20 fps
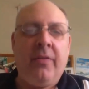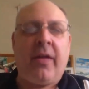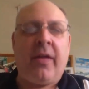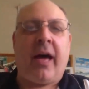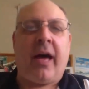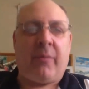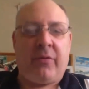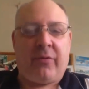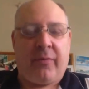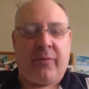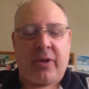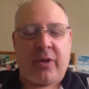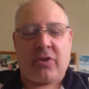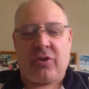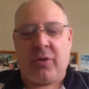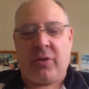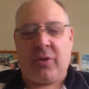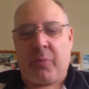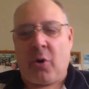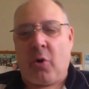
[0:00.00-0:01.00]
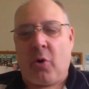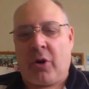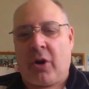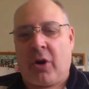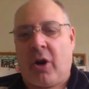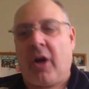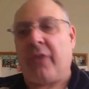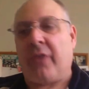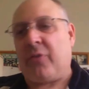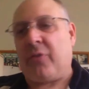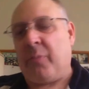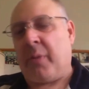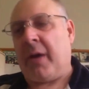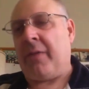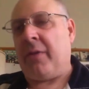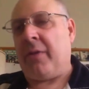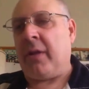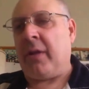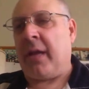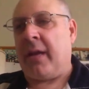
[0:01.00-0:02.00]
that was eventually broken also
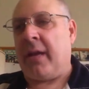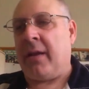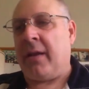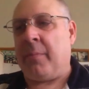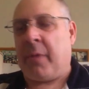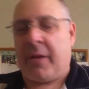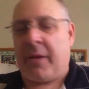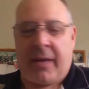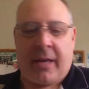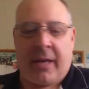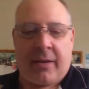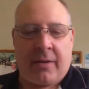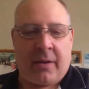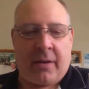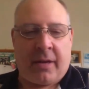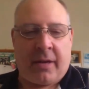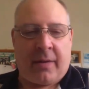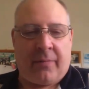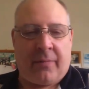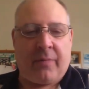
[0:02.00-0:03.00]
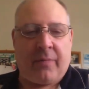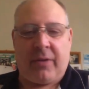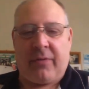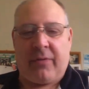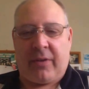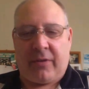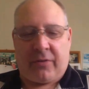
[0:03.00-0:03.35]
by the end of the late 50s.